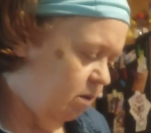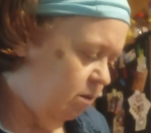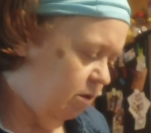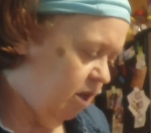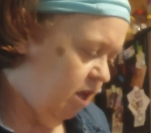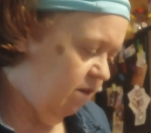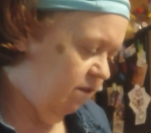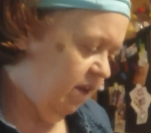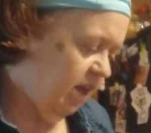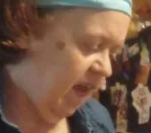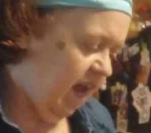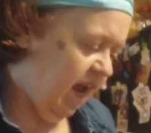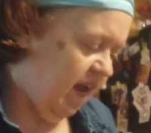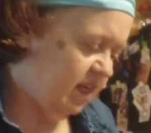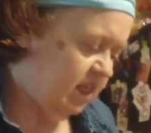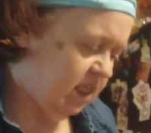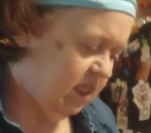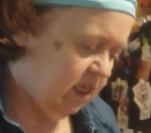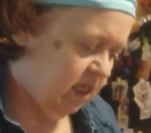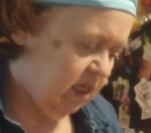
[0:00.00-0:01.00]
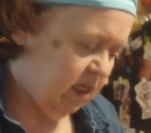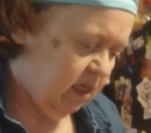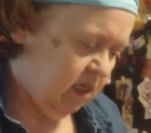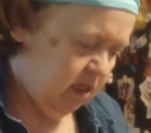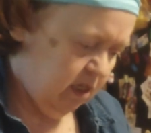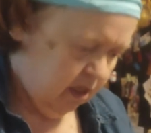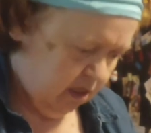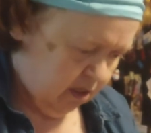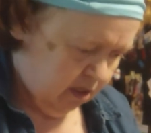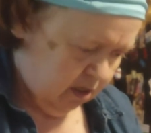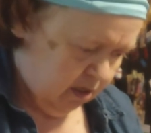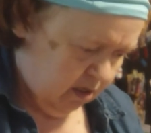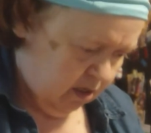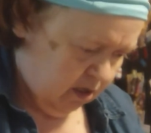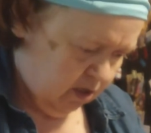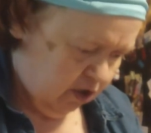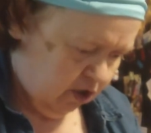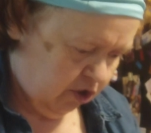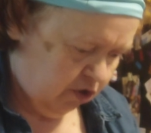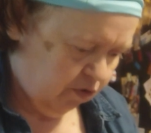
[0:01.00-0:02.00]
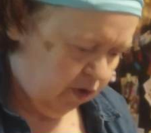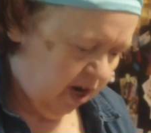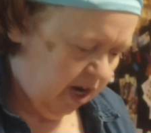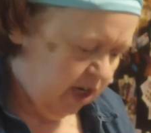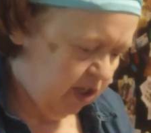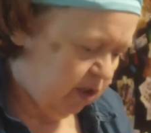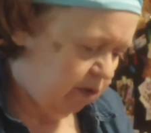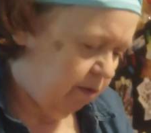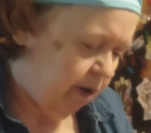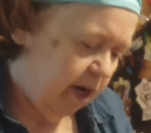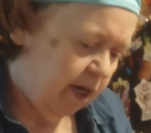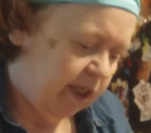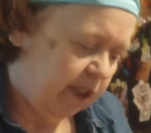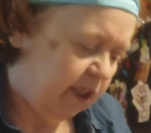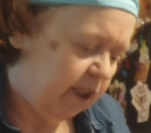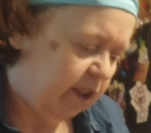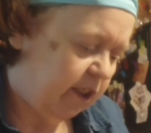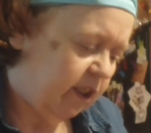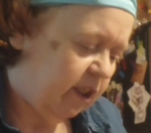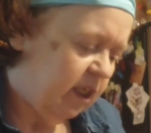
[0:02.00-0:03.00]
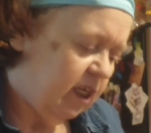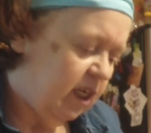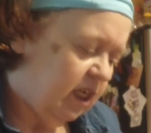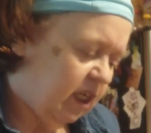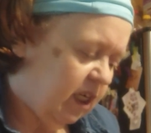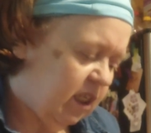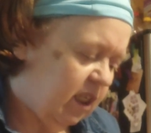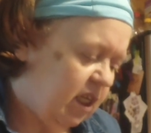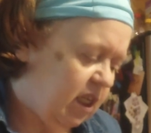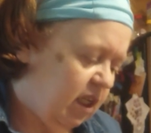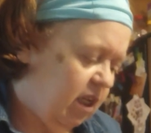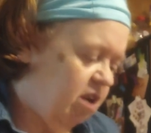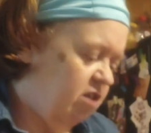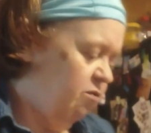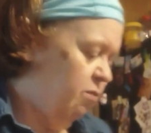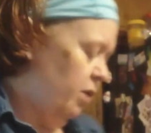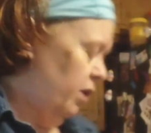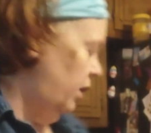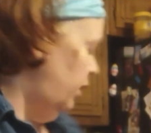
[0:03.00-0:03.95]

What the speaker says: We have cats that are strays around here, and they love my